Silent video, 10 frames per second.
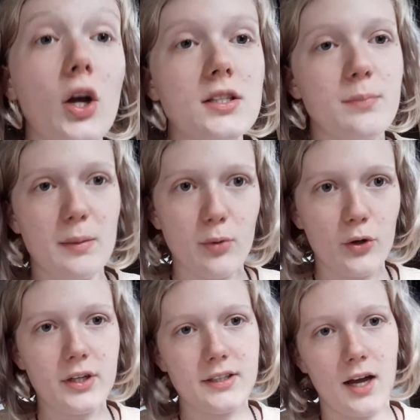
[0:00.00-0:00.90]
be
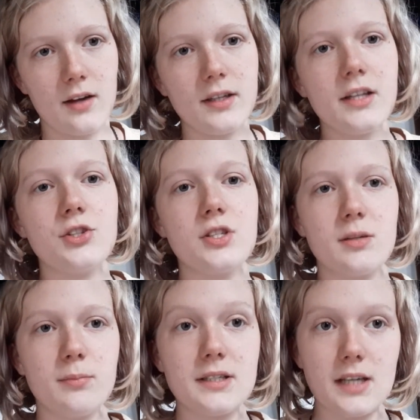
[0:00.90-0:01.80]
broken down into
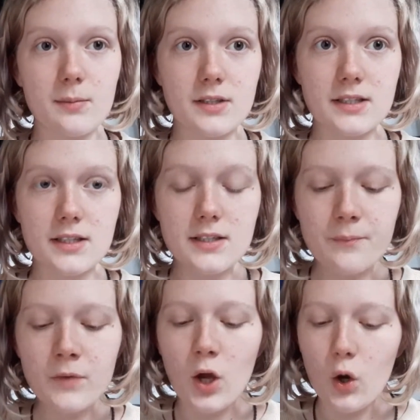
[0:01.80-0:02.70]
simpler substances
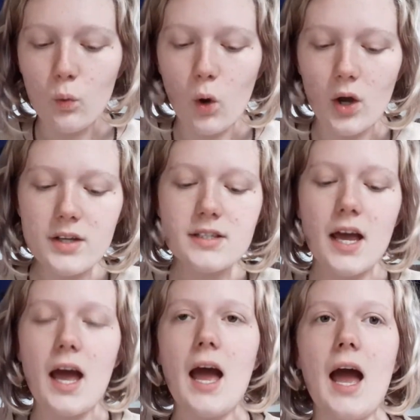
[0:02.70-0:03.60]
was
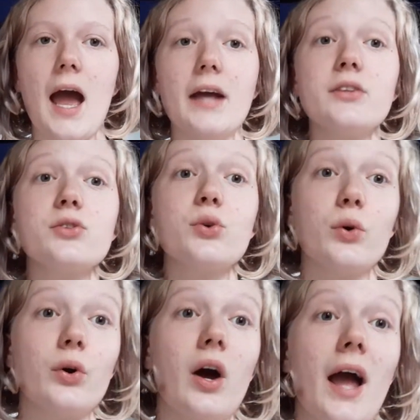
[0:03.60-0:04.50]

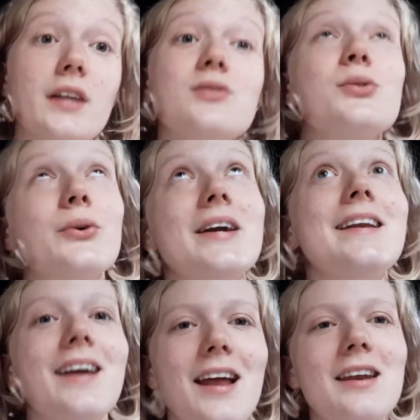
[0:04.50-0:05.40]

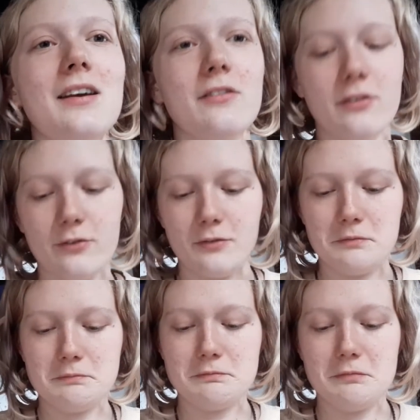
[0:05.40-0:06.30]
Antoine
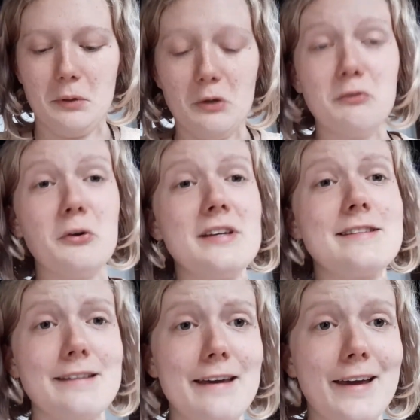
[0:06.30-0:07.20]

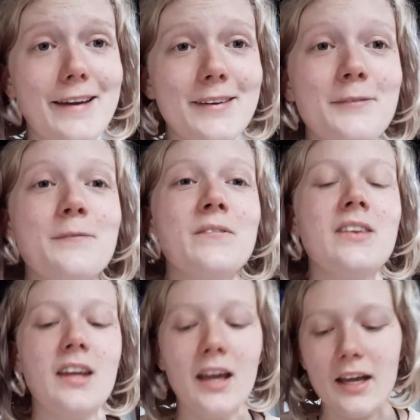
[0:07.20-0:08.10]
Lavoisier.
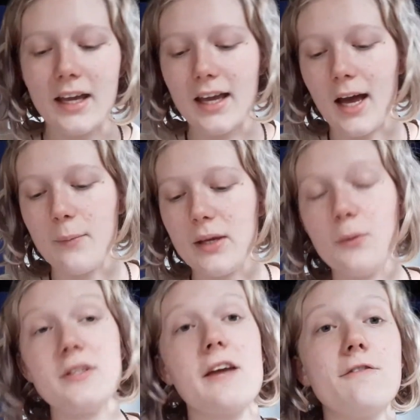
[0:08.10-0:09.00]
He
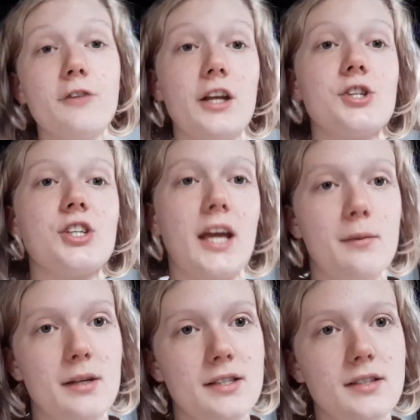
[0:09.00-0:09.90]
was a French
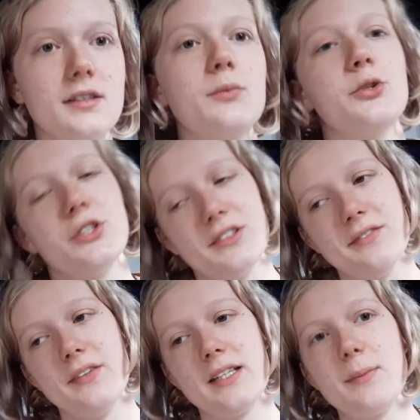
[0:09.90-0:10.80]
chemist, which
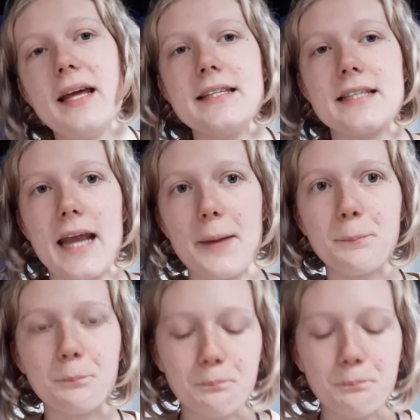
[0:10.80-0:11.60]
explains the name.